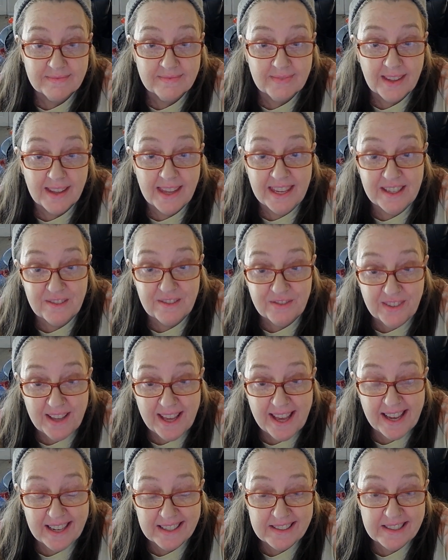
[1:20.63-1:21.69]
In
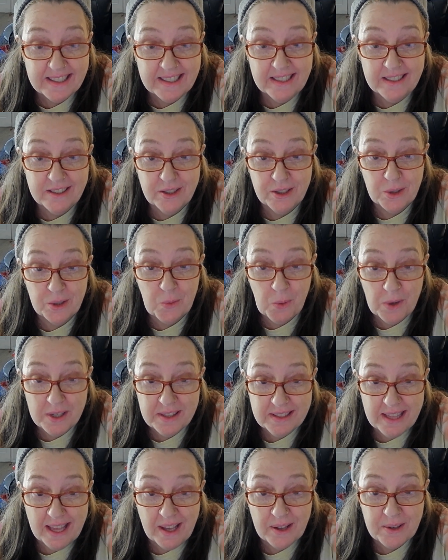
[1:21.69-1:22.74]
fact, it took
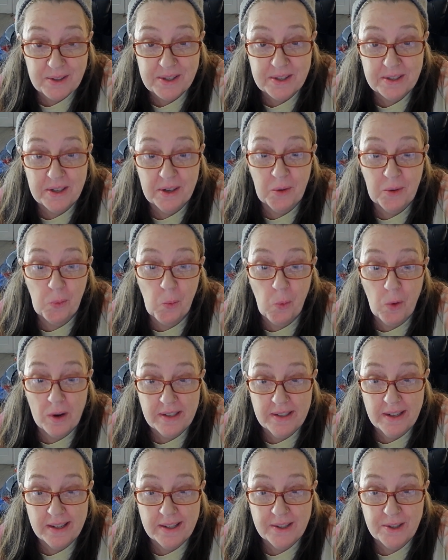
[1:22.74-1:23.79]

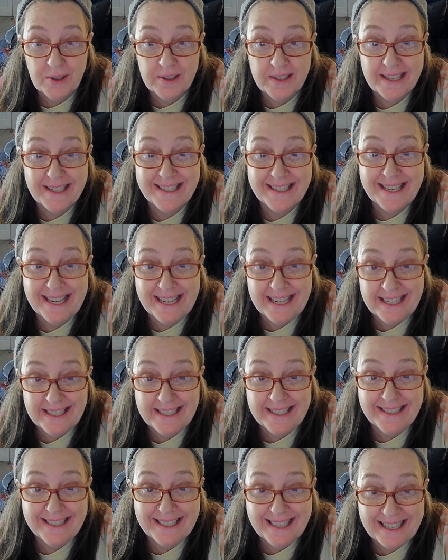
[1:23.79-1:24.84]

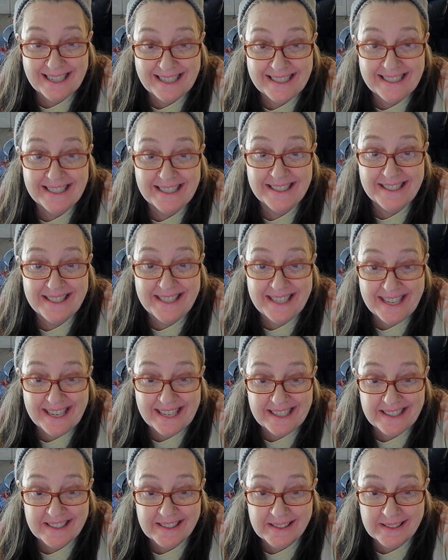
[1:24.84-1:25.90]
1,189
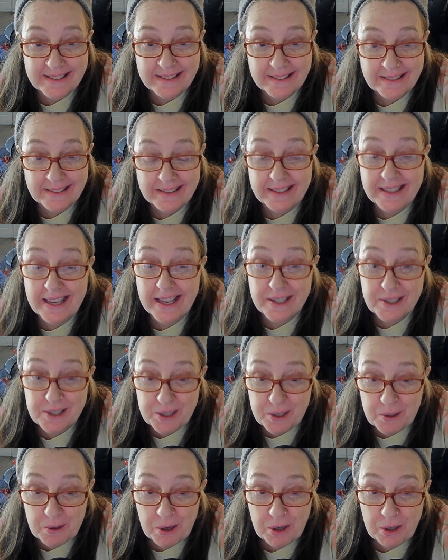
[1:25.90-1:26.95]
days. Yes,
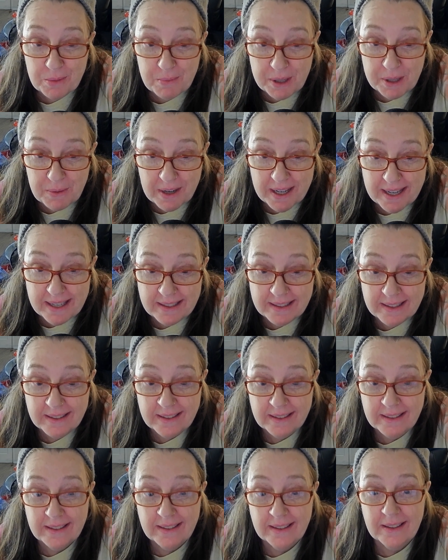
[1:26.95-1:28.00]
you heard me right.
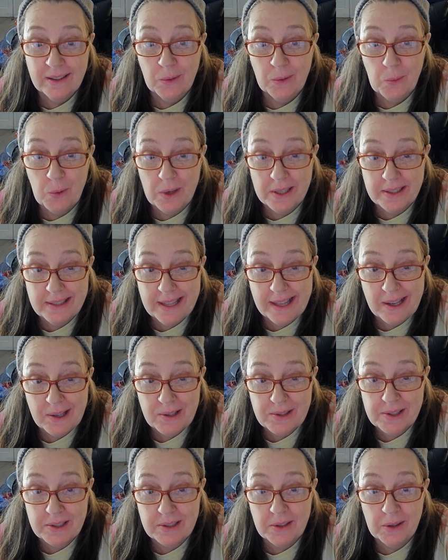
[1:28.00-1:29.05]

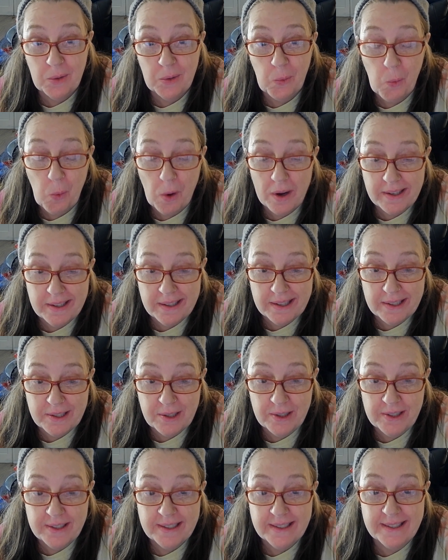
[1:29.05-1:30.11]
1,000.
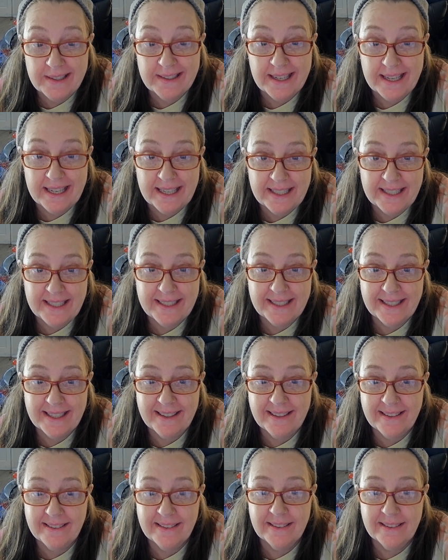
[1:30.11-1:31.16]

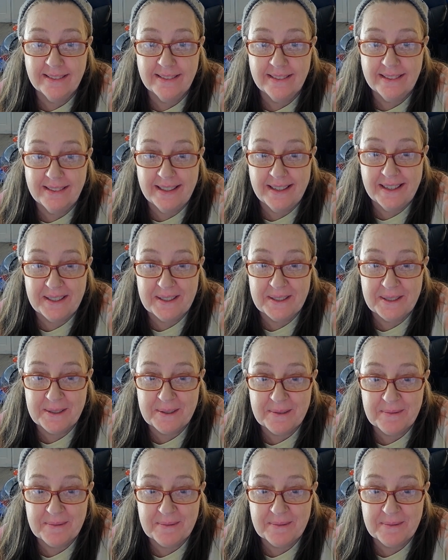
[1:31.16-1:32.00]
189 days.